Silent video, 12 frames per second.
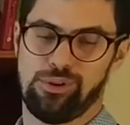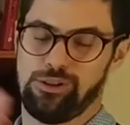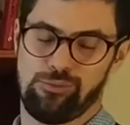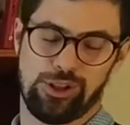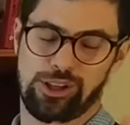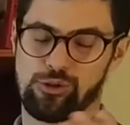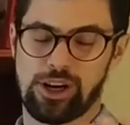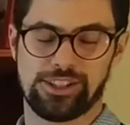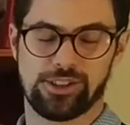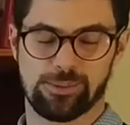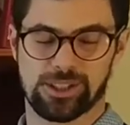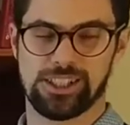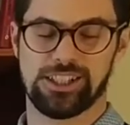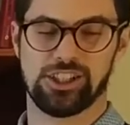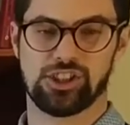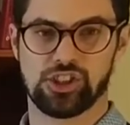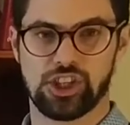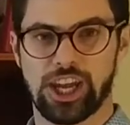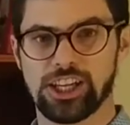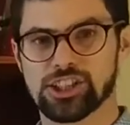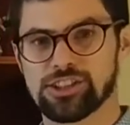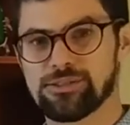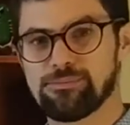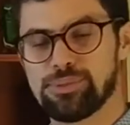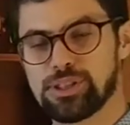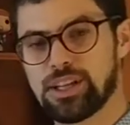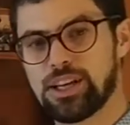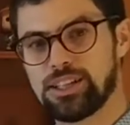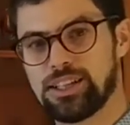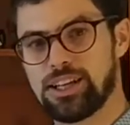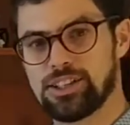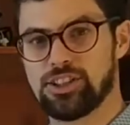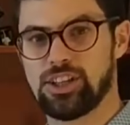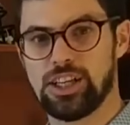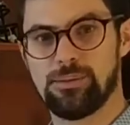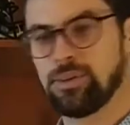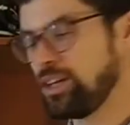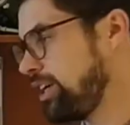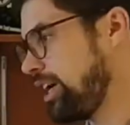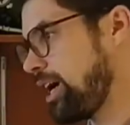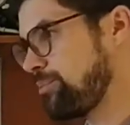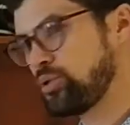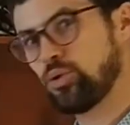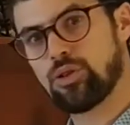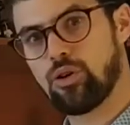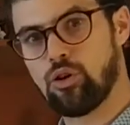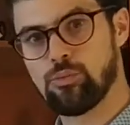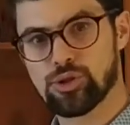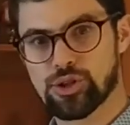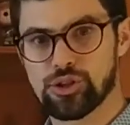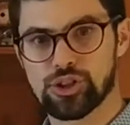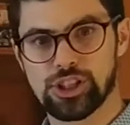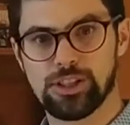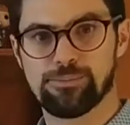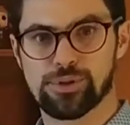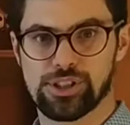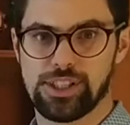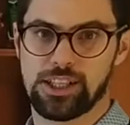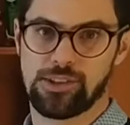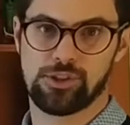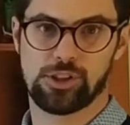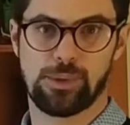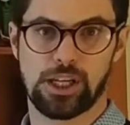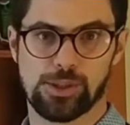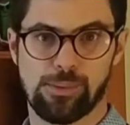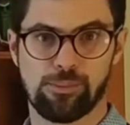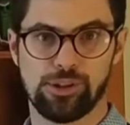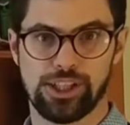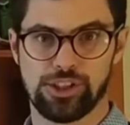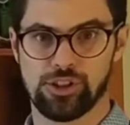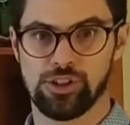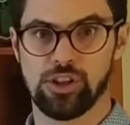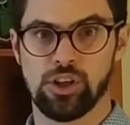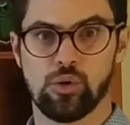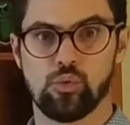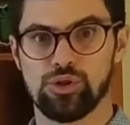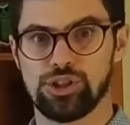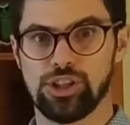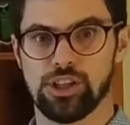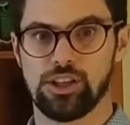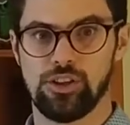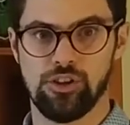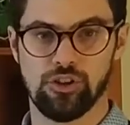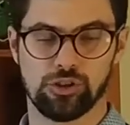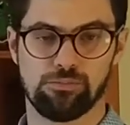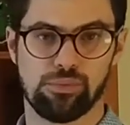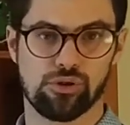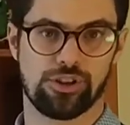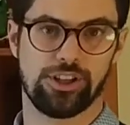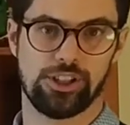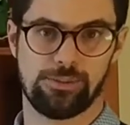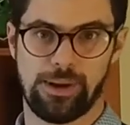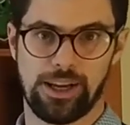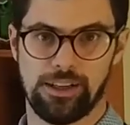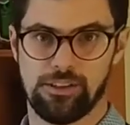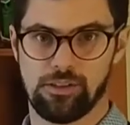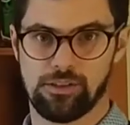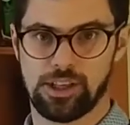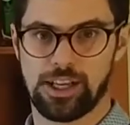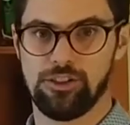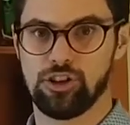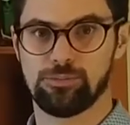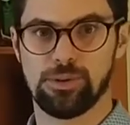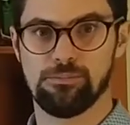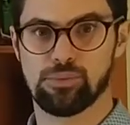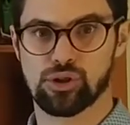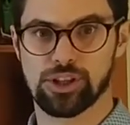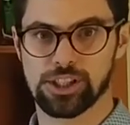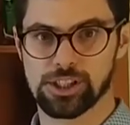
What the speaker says: With the crisis, obviously, this changed. But at that time, up to almost 13% of the Spanish population was not born in Spain, had not been born in